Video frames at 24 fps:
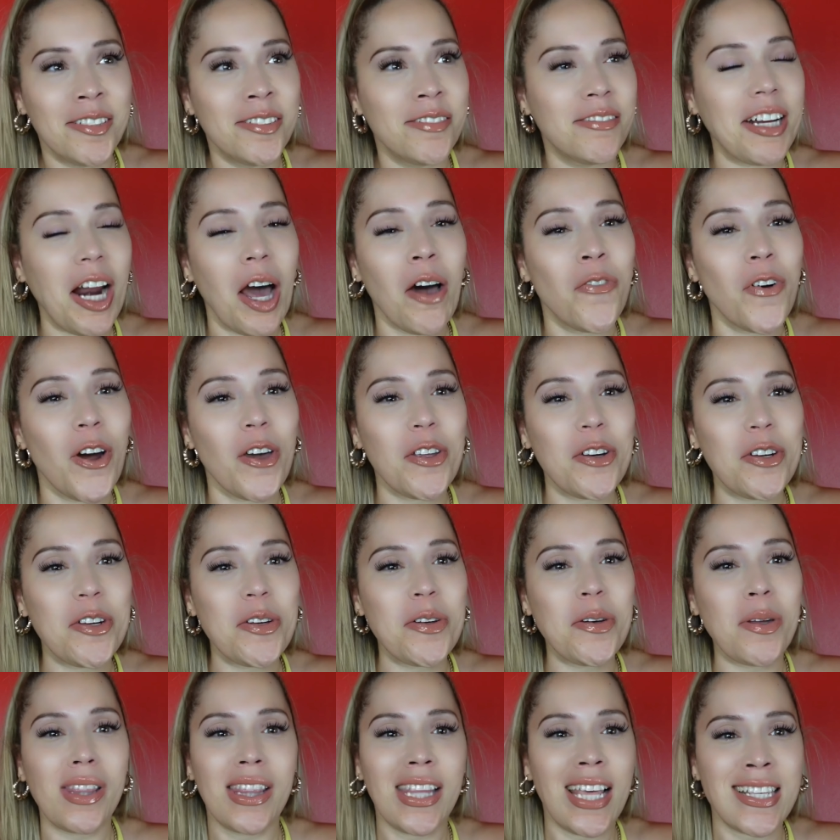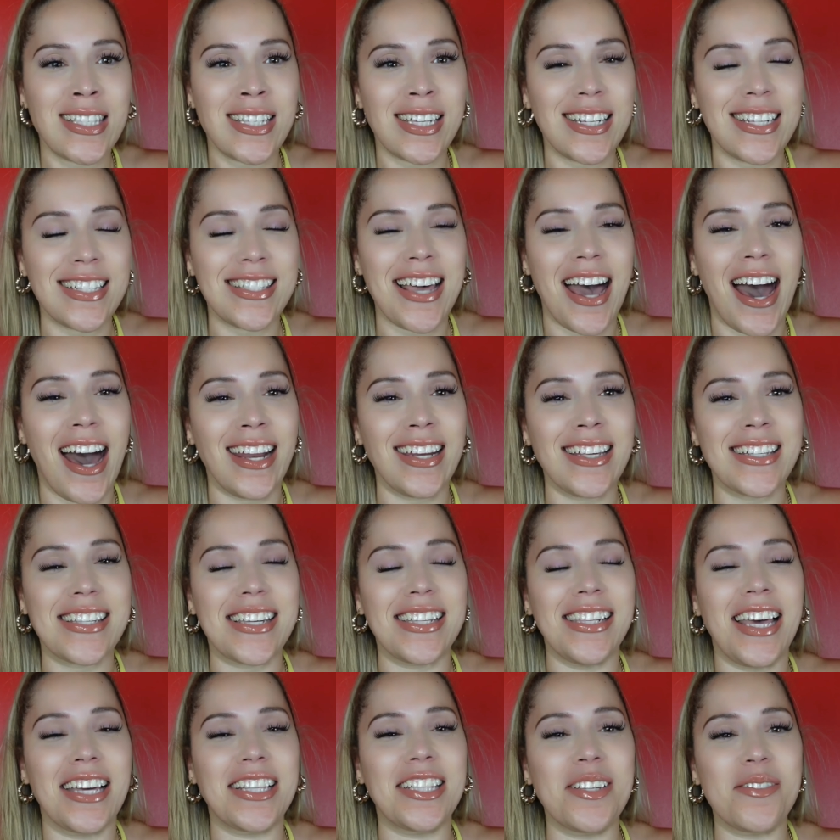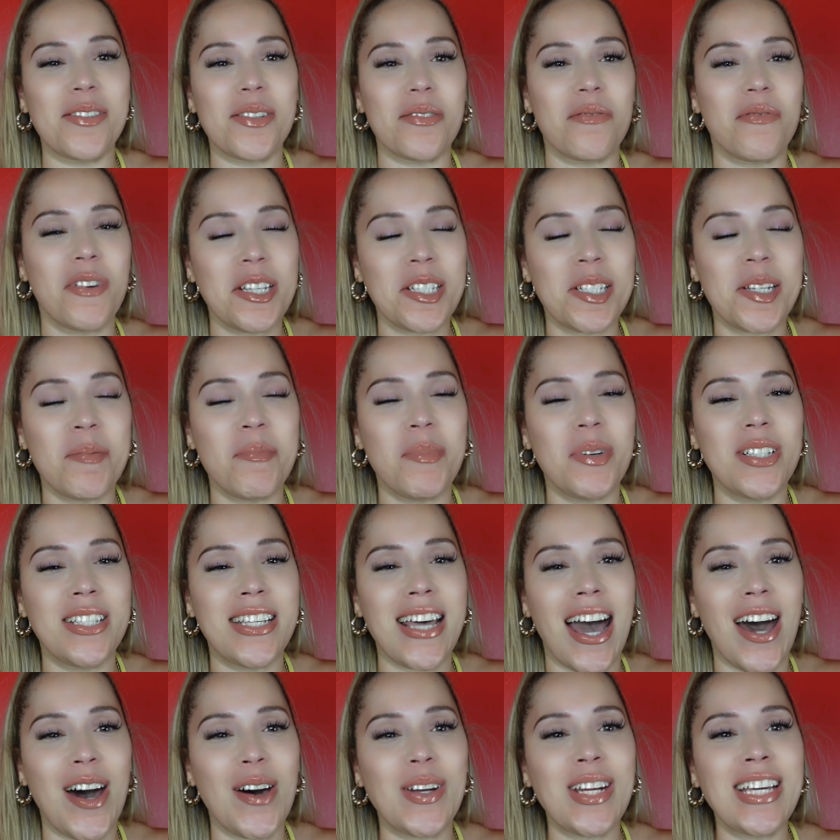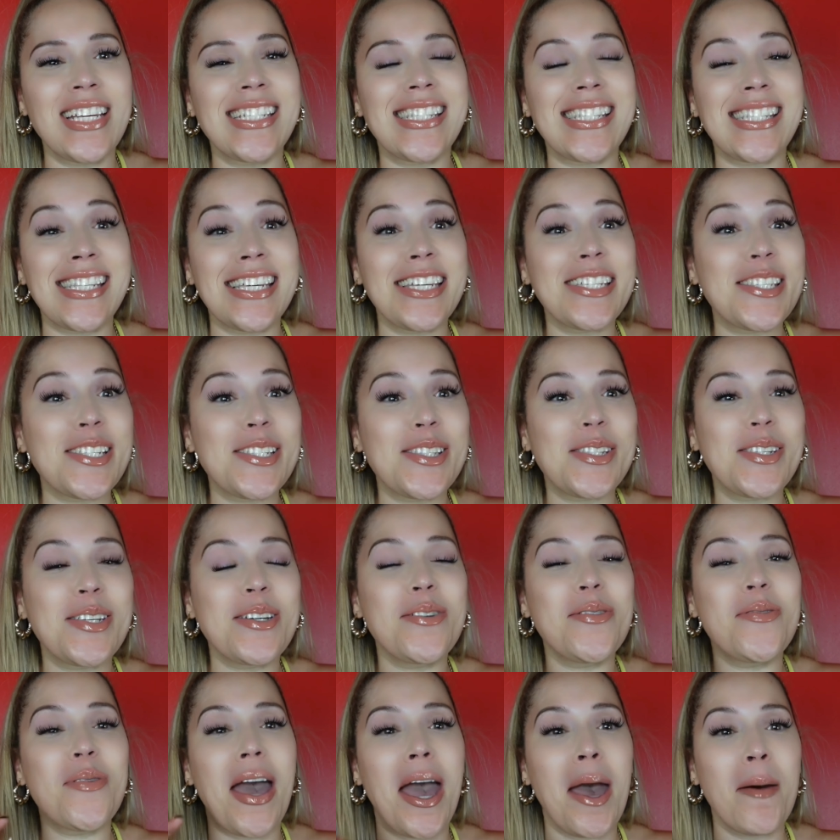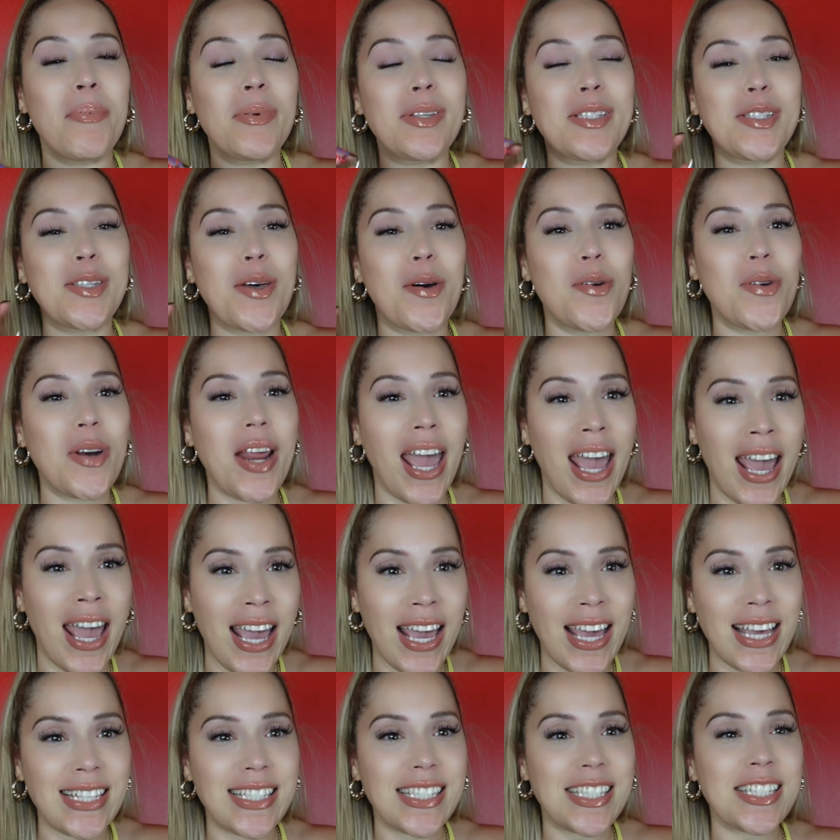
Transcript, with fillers: Without further ado, let's get into Onyx Collective's Reasonable Doubt, Season 2, Episode 8.